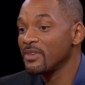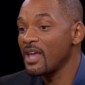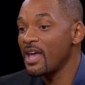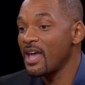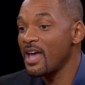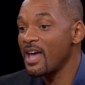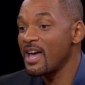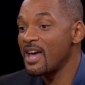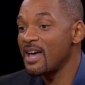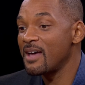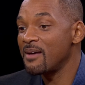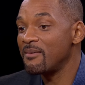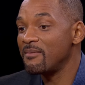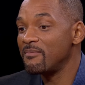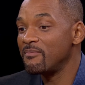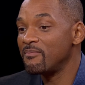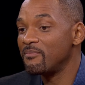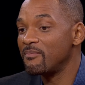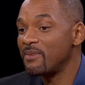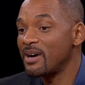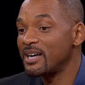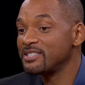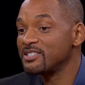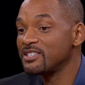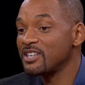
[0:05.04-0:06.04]
and
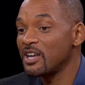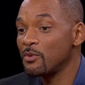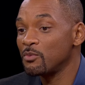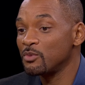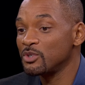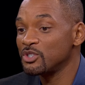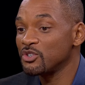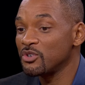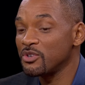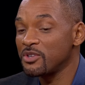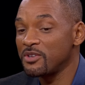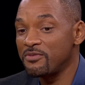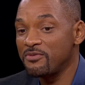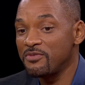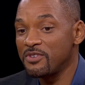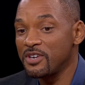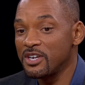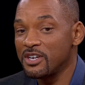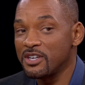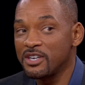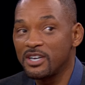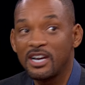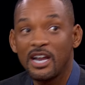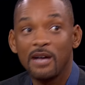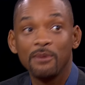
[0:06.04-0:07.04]
my son was on the
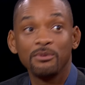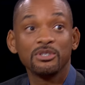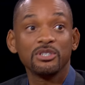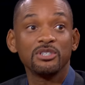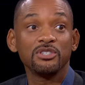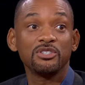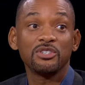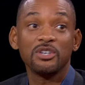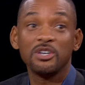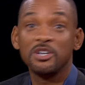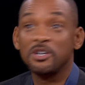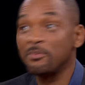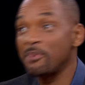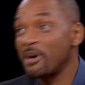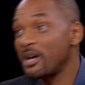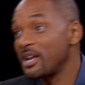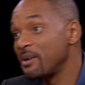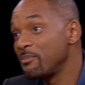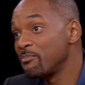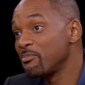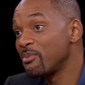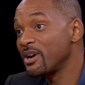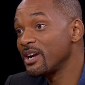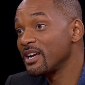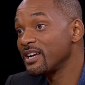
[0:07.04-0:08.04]
field, and I was concerned about
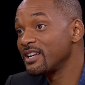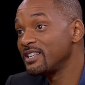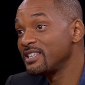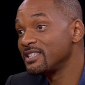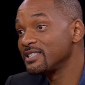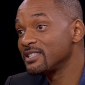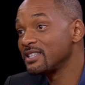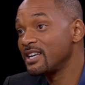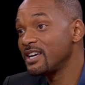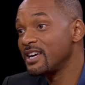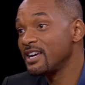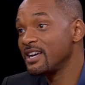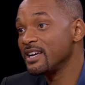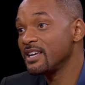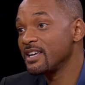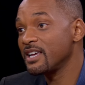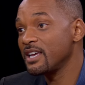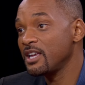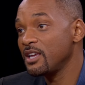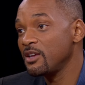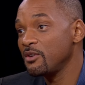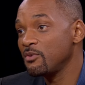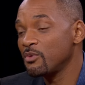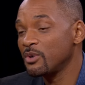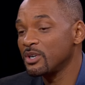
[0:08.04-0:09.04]
him breaking his he? leg.
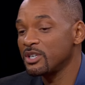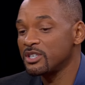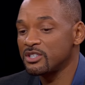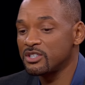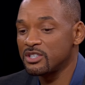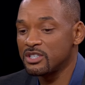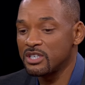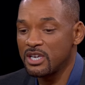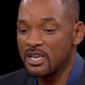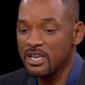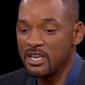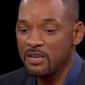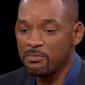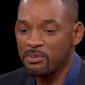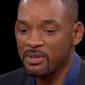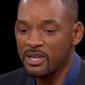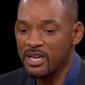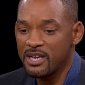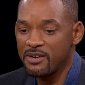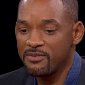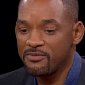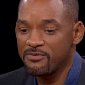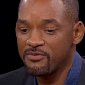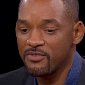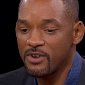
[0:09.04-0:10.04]
He was he
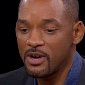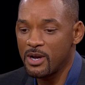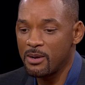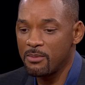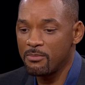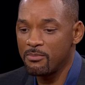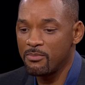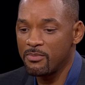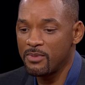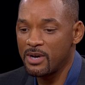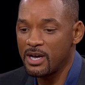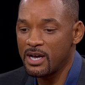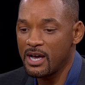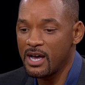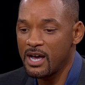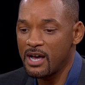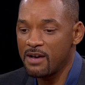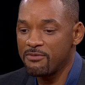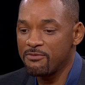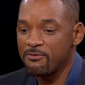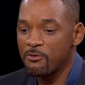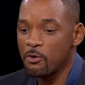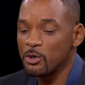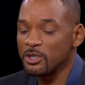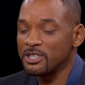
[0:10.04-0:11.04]
played from uh,
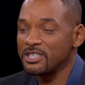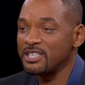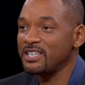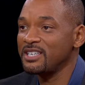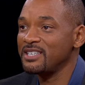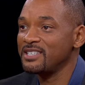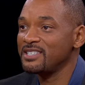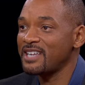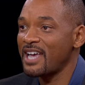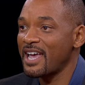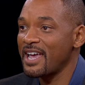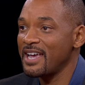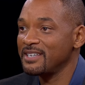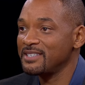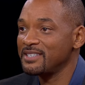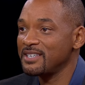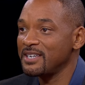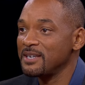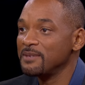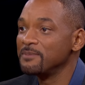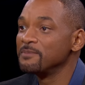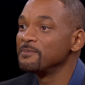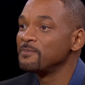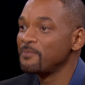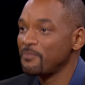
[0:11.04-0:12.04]
14 to
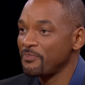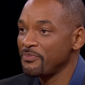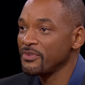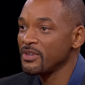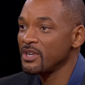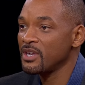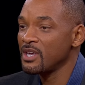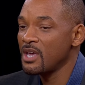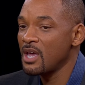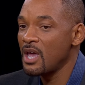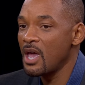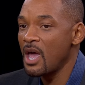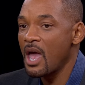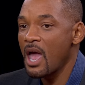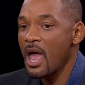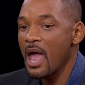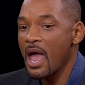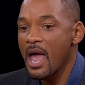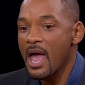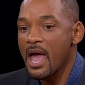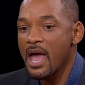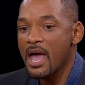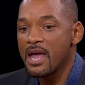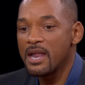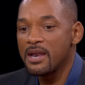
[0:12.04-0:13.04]
18,
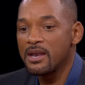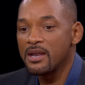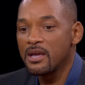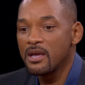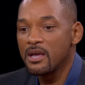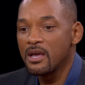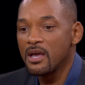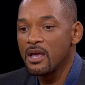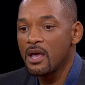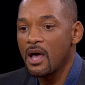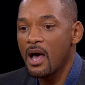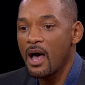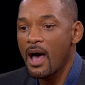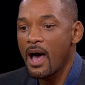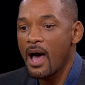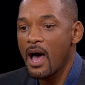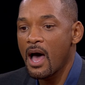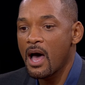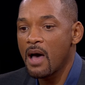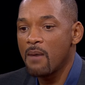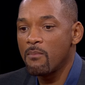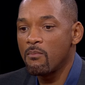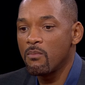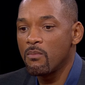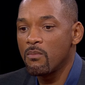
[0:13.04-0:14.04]
and
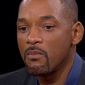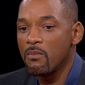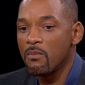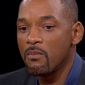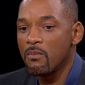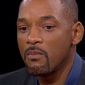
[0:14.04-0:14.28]
um,